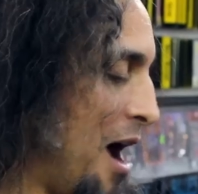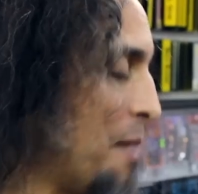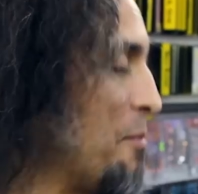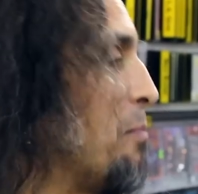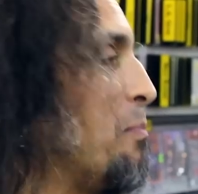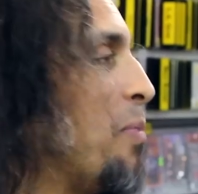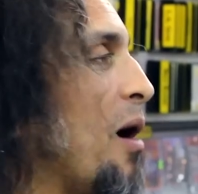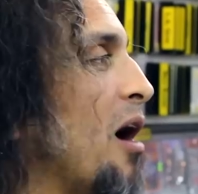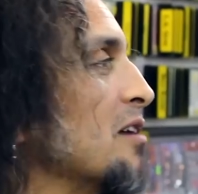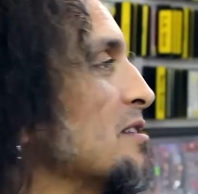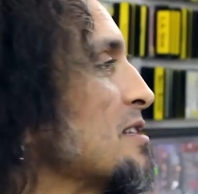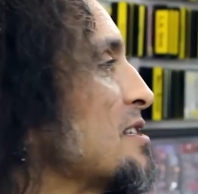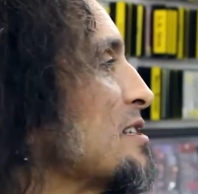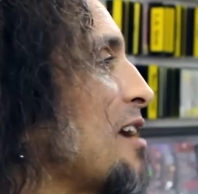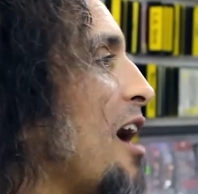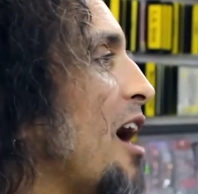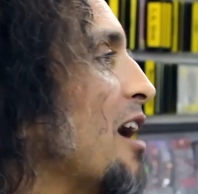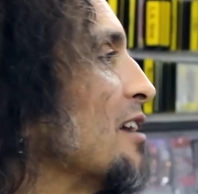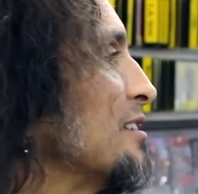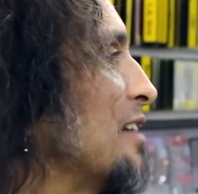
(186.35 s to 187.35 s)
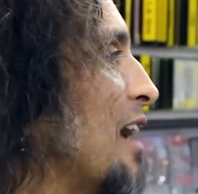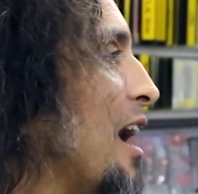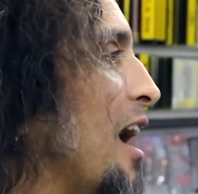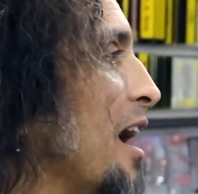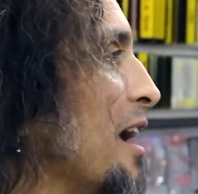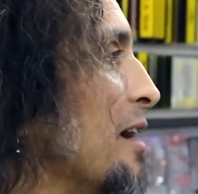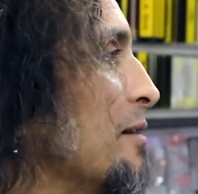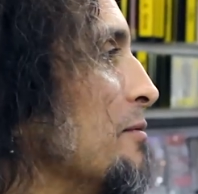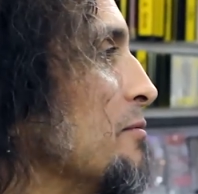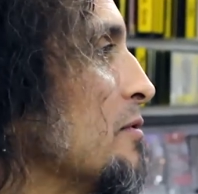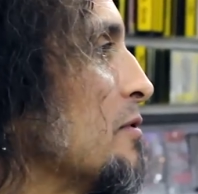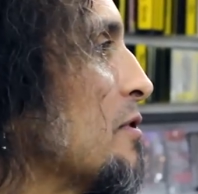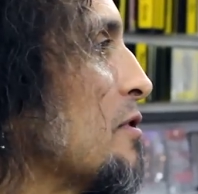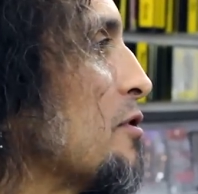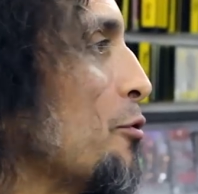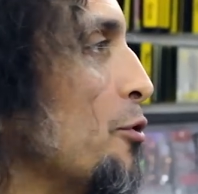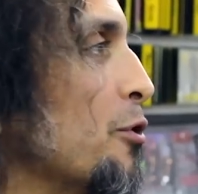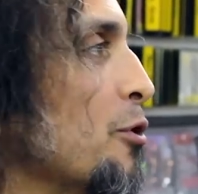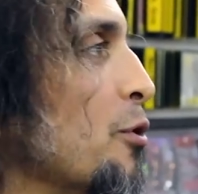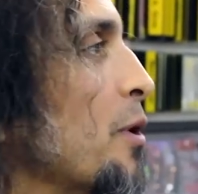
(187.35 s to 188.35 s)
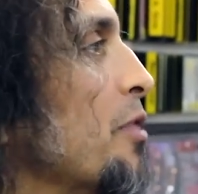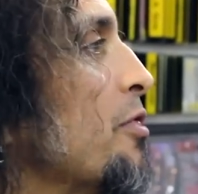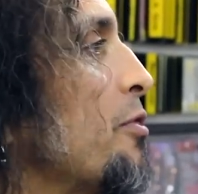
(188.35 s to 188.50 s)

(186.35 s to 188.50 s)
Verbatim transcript: I'm a Bon Scott guy, through